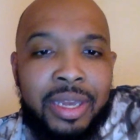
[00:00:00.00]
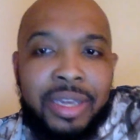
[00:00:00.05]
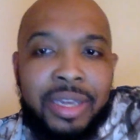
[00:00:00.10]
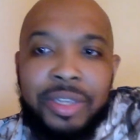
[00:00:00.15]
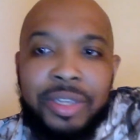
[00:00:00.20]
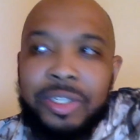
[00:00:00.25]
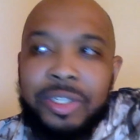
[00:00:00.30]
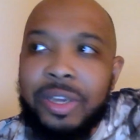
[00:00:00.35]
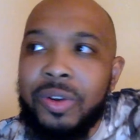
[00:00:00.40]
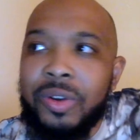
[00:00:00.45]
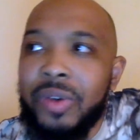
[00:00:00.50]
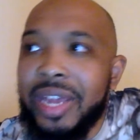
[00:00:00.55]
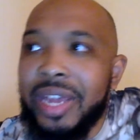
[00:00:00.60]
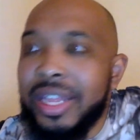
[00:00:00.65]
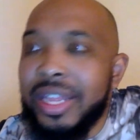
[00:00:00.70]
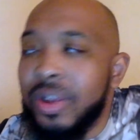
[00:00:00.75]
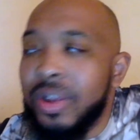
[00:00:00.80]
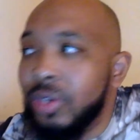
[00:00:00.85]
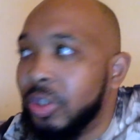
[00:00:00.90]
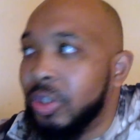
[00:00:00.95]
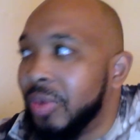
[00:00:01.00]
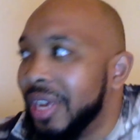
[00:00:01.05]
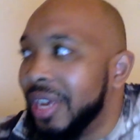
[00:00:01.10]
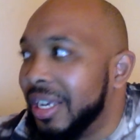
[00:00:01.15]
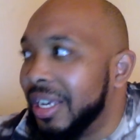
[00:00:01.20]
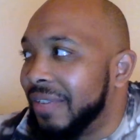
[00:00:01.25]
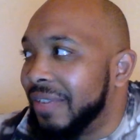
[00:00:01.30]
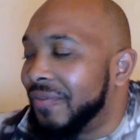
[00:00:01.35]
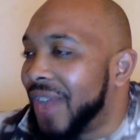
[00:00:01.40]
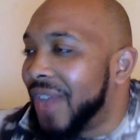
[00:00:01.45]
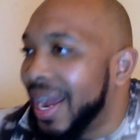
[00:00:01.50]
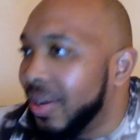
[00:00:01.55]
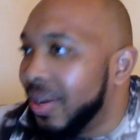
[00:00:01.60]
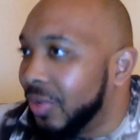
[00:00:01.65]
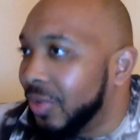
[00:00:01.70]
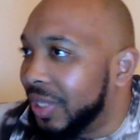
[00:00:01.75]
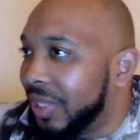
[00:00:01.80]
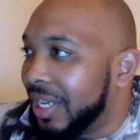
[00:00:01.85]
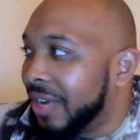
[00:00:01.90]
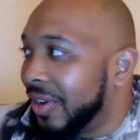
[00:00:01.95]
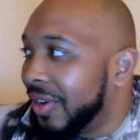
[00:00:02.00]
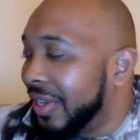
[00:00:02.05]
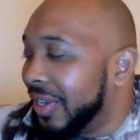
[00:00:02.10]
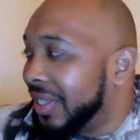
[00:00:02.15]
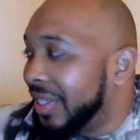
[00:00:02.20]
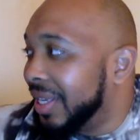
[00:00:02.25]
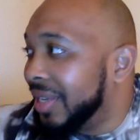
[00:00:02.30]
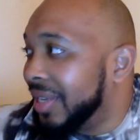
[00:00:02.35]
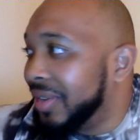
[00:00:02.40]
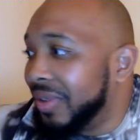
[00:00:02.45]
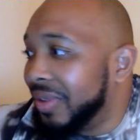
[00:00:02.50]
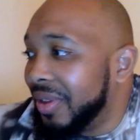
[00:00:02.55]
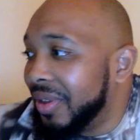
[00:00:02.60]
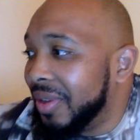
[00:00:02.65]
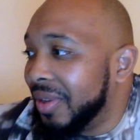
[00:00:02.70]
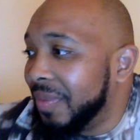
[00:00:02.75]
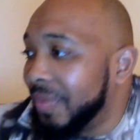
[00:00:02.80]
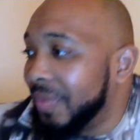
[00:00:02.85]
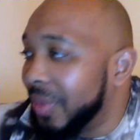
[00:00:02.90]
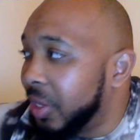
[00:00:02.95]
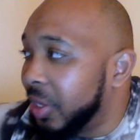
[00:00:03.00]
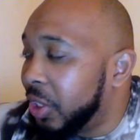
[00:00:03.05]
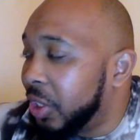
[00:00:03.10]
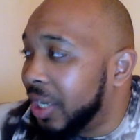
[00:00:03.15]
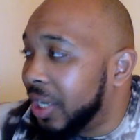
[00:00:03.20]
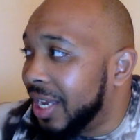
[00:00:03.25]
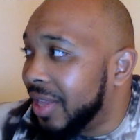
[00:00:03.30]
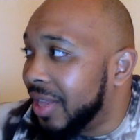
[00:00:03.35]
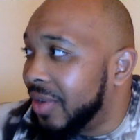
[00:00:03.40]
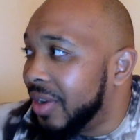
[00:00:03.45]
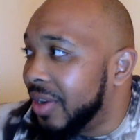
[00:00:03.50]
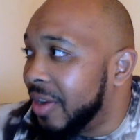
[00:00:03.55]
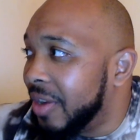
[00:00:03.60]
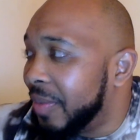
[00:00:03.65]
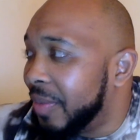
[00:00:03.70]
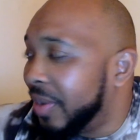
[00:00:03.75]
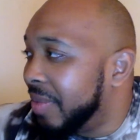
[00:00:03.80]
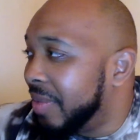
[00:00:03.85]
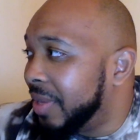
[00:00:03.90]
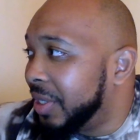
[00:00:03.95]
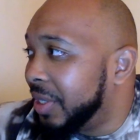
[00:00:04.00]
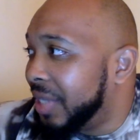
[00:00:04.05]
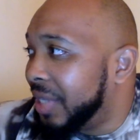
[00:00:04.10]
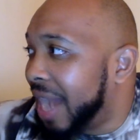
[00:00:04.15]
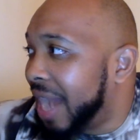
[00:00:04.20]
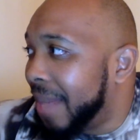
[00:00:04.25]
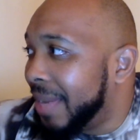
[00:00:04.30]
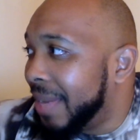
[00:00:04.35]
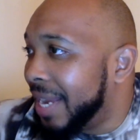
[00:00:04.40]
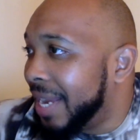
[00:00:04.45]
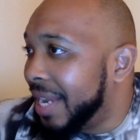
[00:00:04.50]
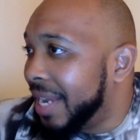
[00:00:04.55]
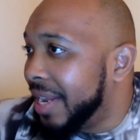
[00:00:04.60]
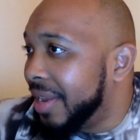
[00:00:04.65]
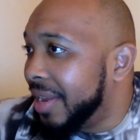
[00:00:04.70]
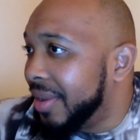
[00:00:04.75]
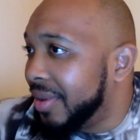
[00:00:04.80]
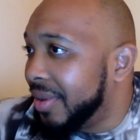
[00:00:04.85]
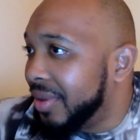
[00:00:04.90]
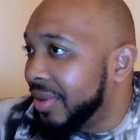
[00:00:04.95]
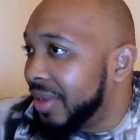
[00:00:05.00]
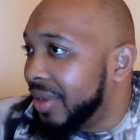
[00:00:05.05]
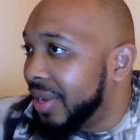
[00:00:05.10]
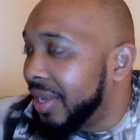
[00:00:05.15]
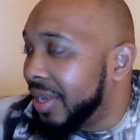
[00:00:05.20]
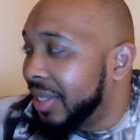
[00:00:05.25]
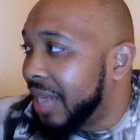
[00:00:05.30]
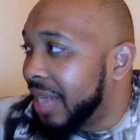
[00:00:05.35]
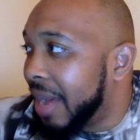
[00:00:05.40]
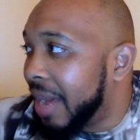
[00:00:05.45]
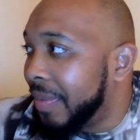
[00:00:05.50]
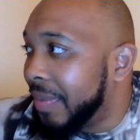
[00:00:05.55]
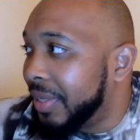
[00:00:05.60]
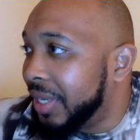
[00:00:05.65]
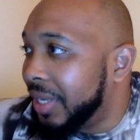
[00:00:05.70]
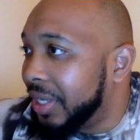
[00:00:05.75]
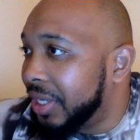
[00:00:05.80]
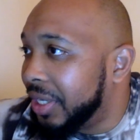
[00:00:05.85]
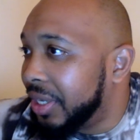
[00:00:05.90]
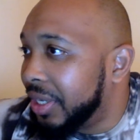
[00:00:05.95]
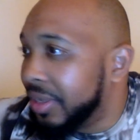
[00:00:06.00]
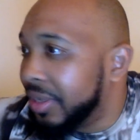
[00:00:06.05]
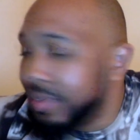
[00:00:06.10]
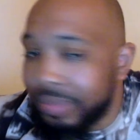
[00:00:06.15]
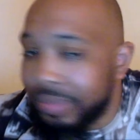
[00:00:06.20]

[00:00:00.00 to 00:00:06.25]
So in those 3 final series, Shaquille O'Neal pretty much dominated his competition.